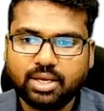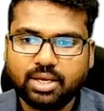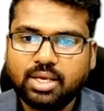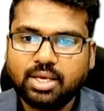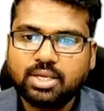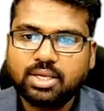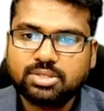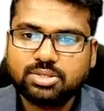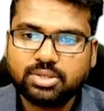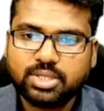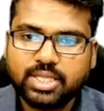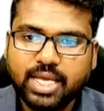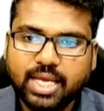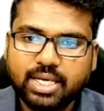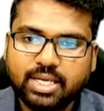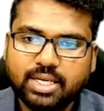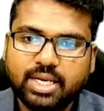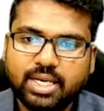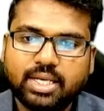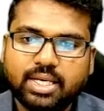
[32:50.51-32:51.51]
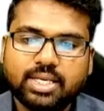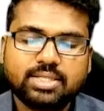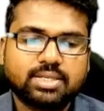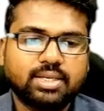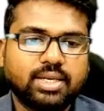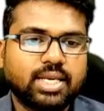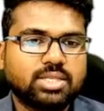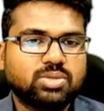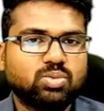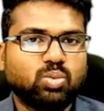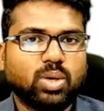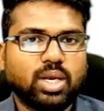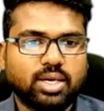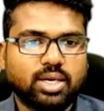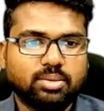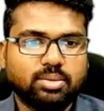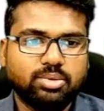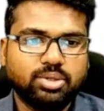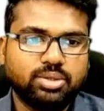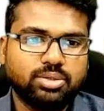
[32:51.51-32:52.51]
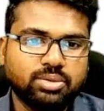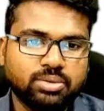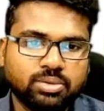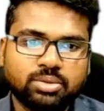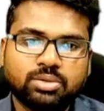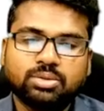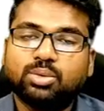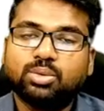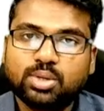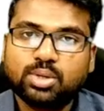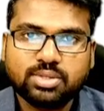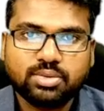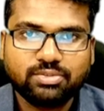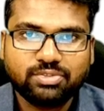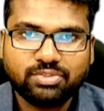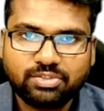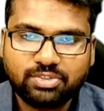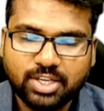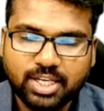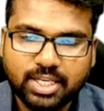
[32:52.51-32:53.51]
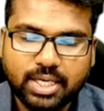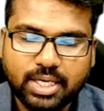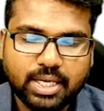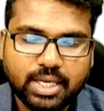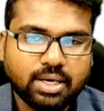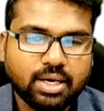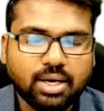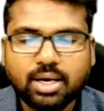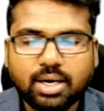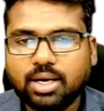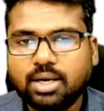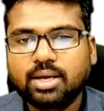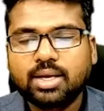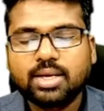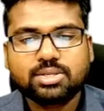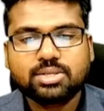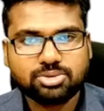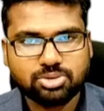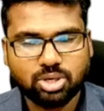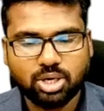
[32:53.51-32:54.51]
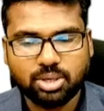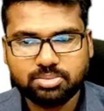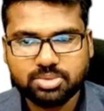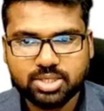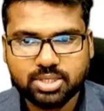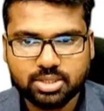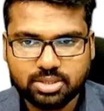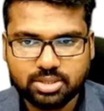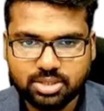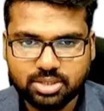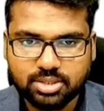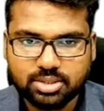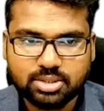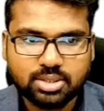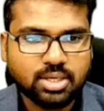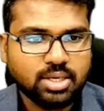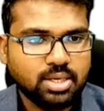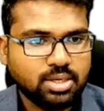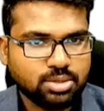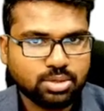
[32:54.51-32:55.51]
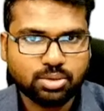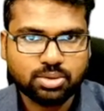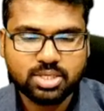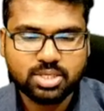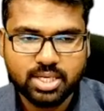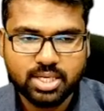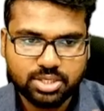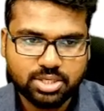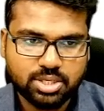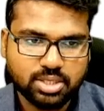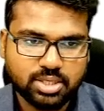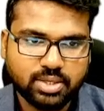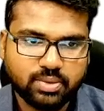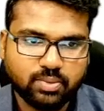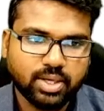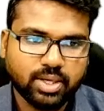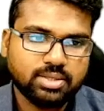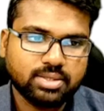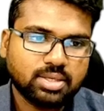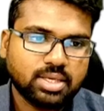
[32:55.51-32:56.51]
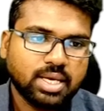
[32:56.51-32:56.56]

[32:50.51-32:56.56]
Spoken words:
so then it is less vulnerable to those flooding or storm surges. So structural ones.